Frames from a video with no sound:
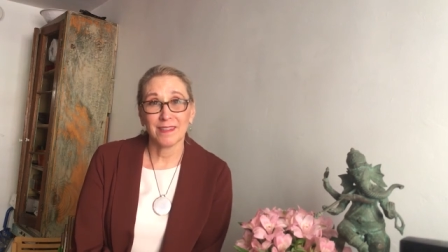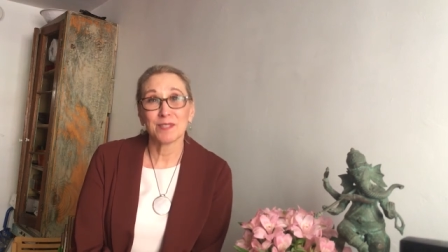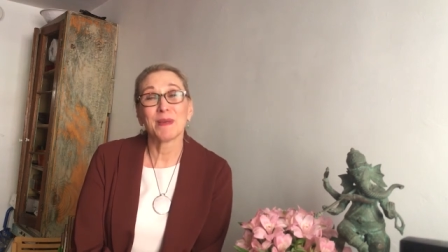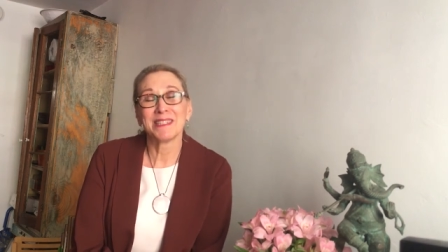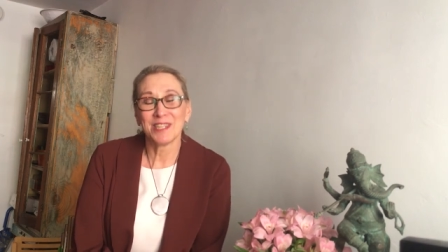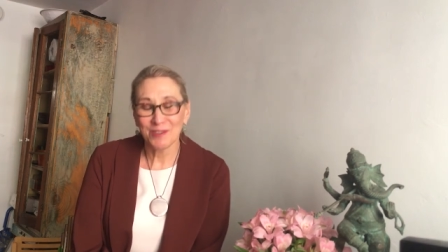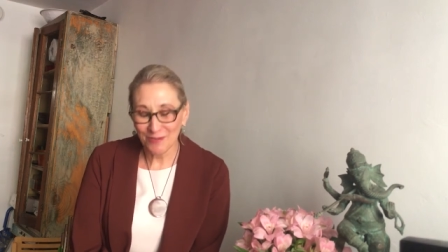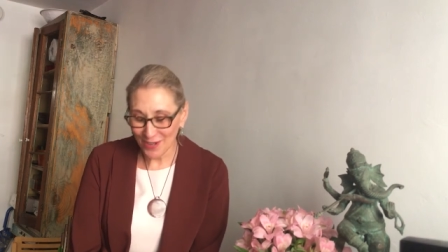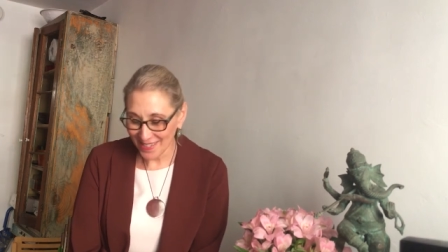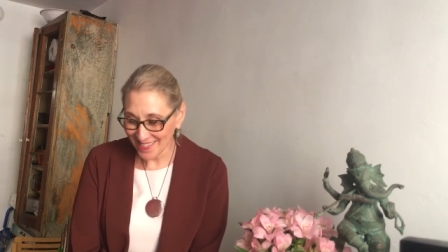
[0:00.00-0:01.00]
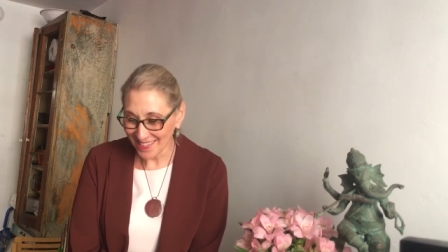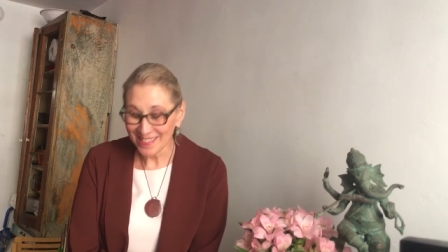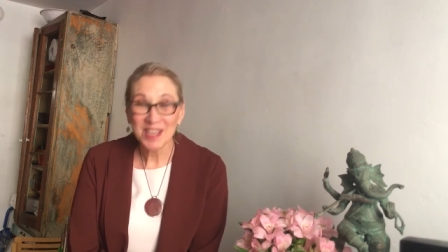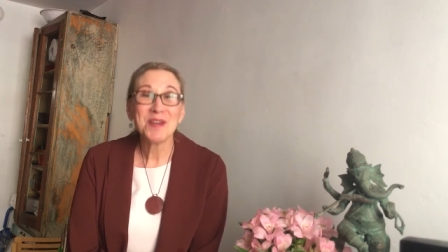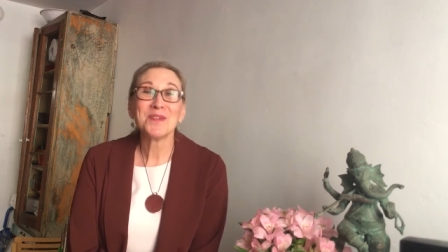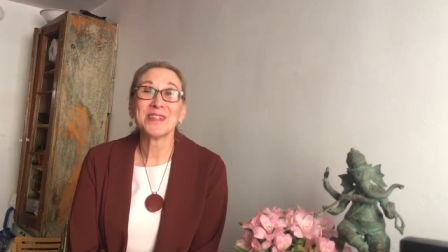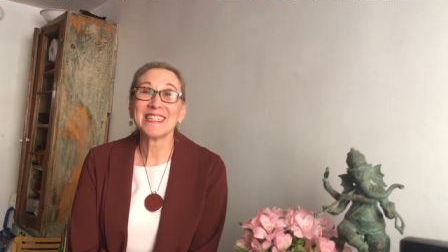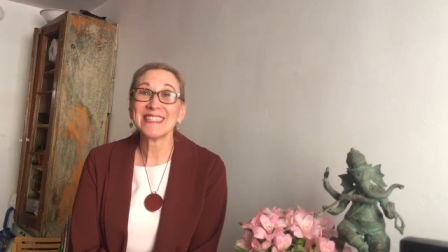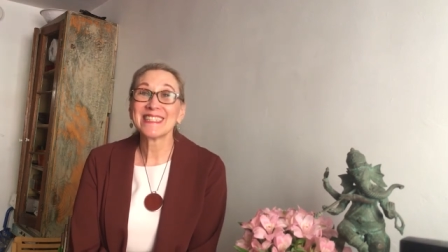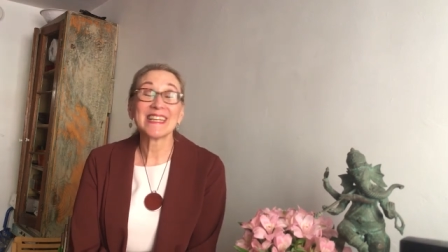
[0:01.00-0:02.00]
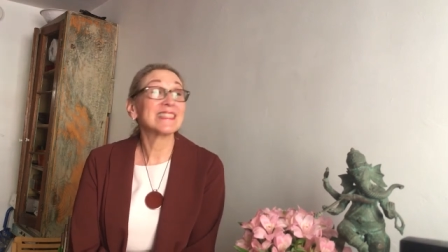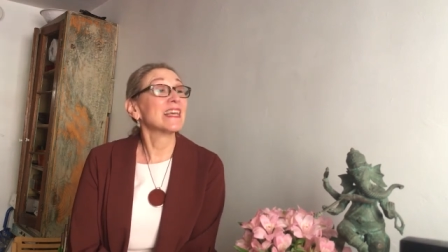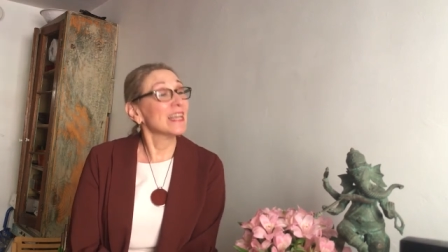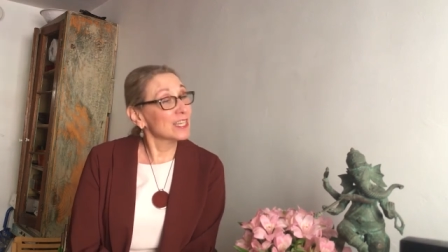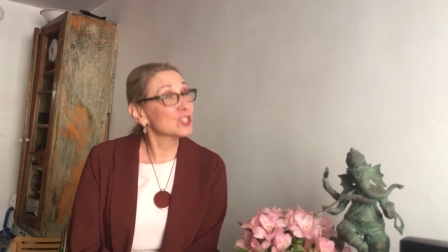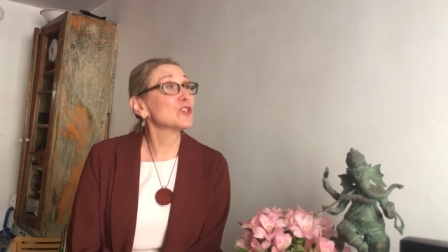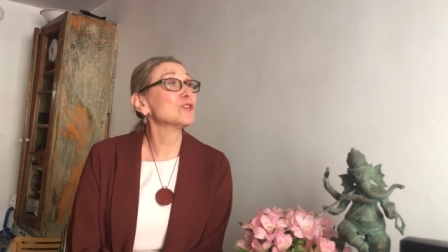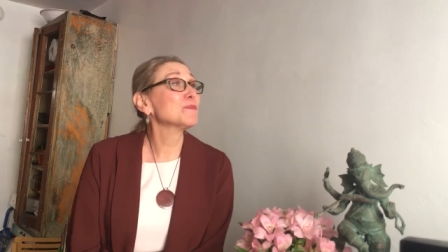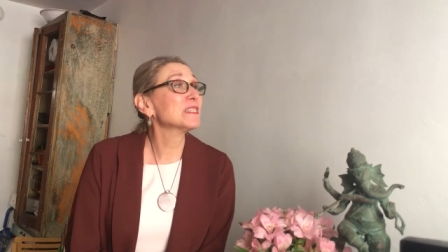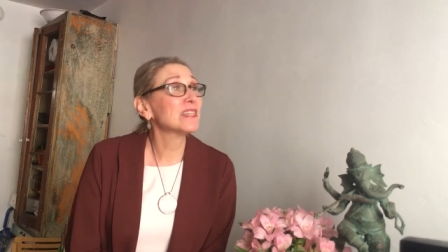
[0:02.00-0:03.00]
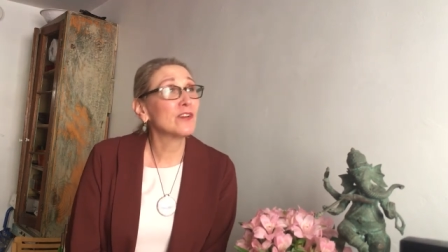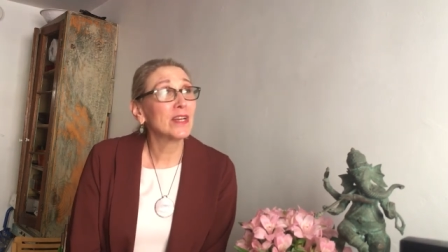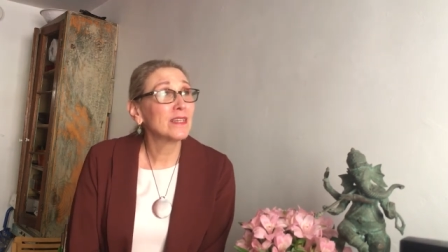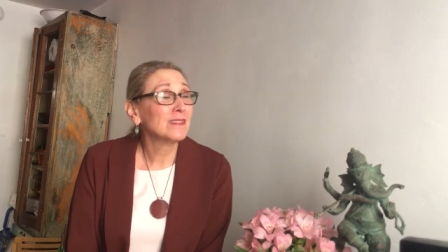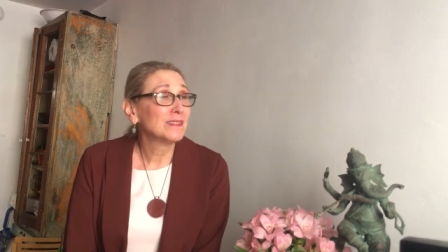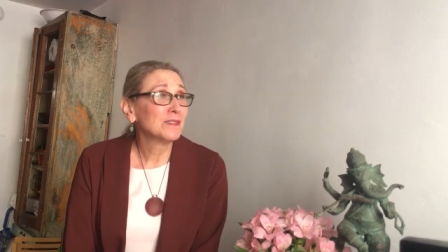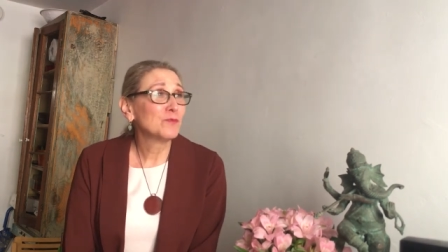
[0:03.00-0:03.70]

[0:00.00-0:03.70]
As my dear friend does when he says, Excuse me, Siri,